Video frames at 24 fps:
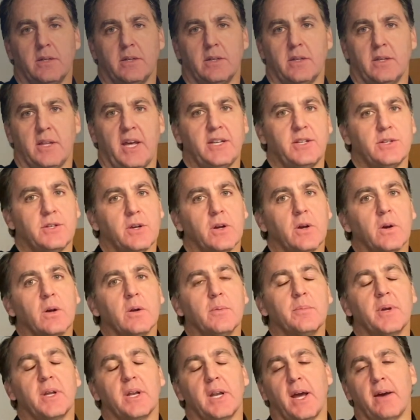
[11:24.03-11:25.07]
that
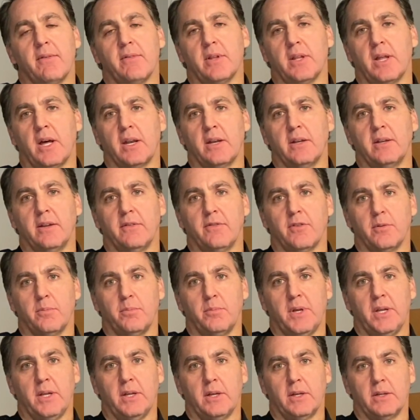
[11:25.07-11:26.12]
term can have a lot of different
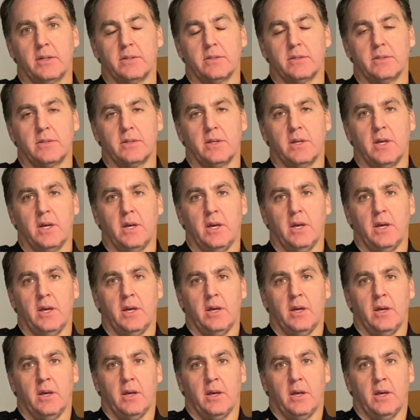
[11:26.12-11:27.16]
meanings.
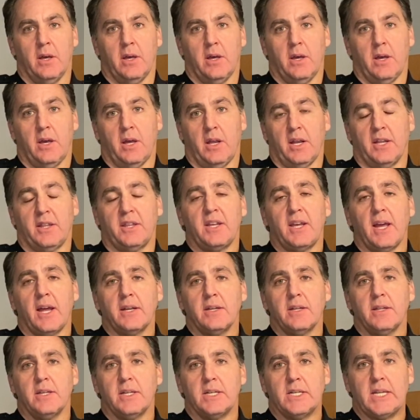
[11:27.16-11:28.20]
And at the end
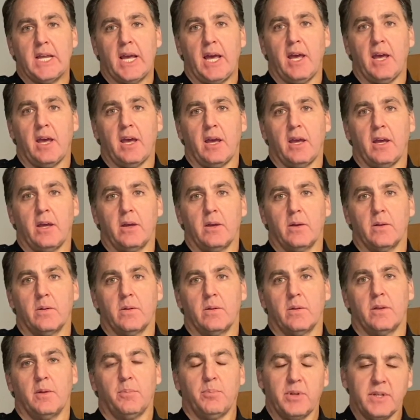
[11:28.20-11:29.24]
of the day,
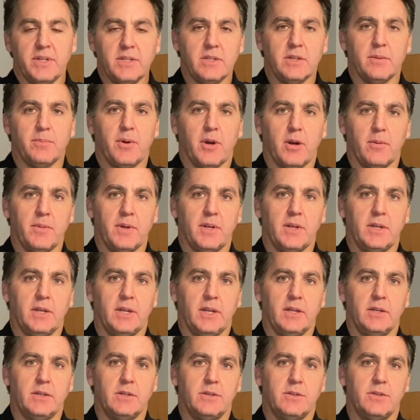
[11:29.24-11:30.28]
the police department
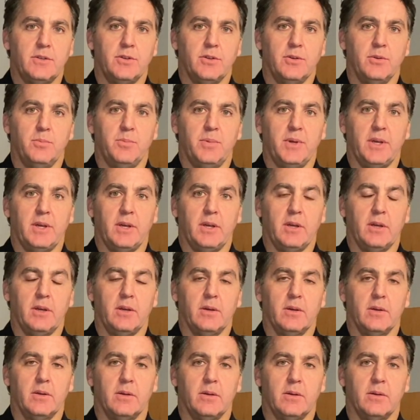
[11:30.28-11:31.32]
needs to be
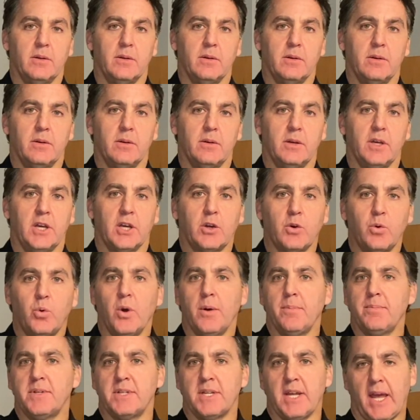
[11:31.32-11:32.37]

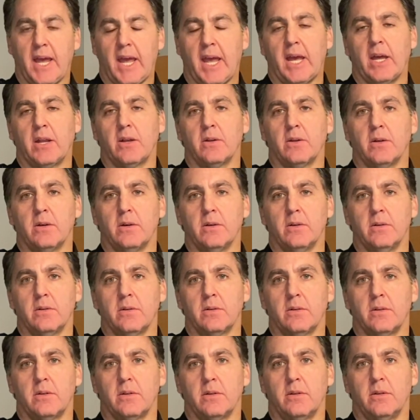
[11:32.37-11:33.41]
equipped to handle
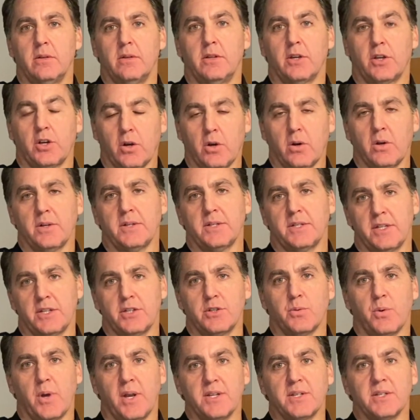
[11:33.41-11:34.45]
the current
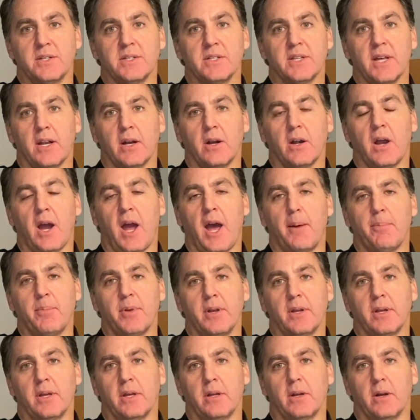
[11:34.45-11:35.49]
situations that are
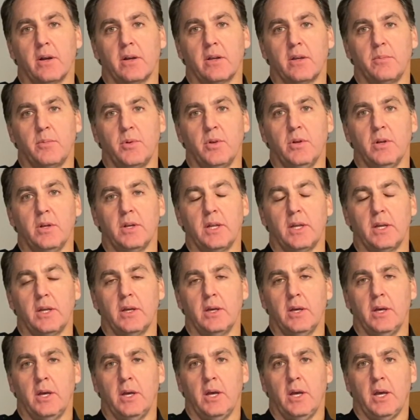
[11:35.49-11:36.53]
happening in our community.
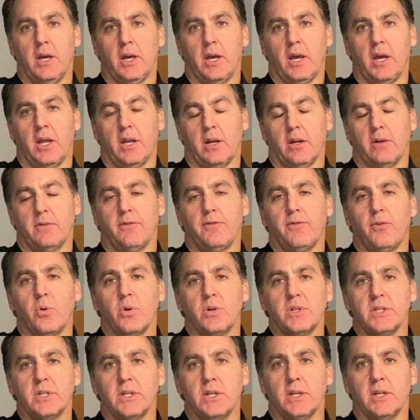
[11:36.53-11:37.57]
And
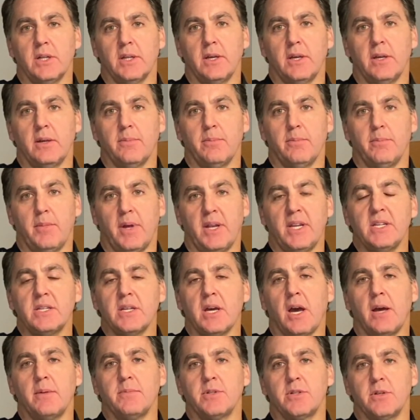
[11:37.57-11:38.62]
unfortunately, many
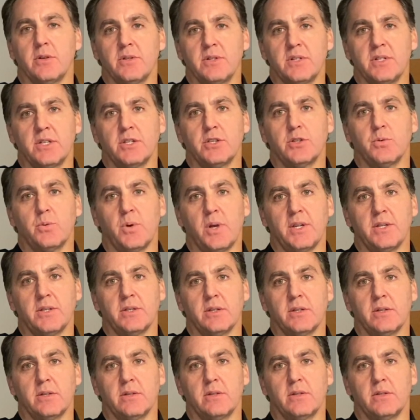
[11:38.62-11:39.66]
times those
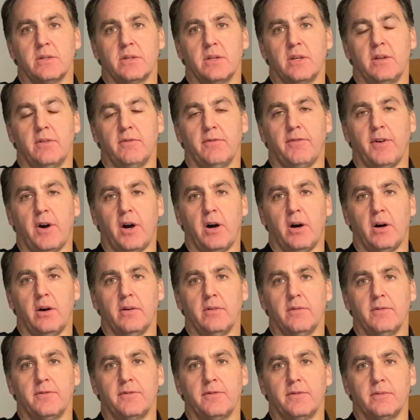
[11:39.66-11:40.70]
situations
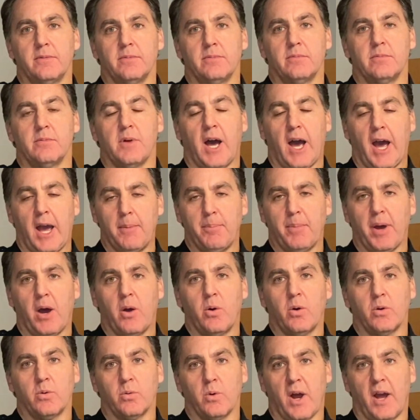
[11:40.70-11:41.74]
involve
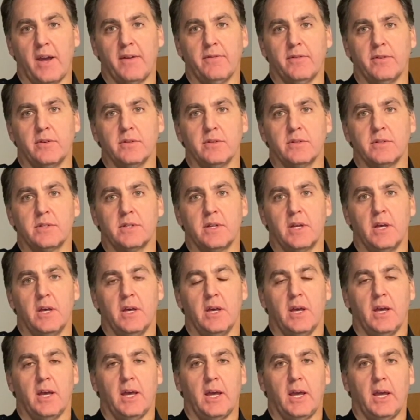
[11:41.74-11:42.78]
high-powered rifles
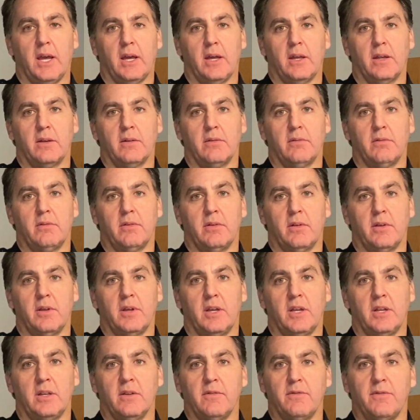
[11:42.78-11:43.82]
and
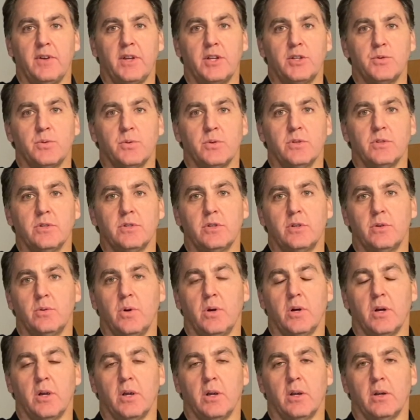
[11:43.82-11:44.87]
individuals who
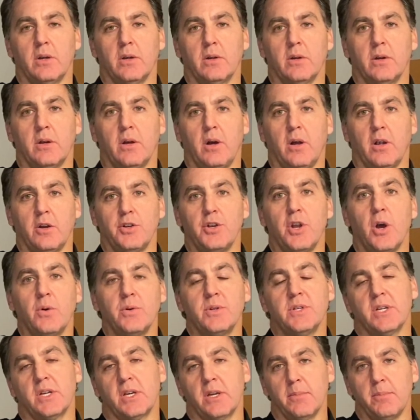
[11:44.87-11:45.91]
are known
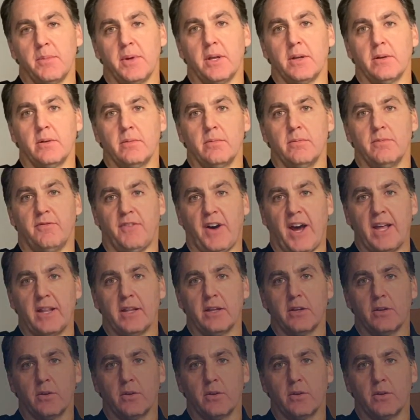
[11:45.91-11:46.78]
to commit violent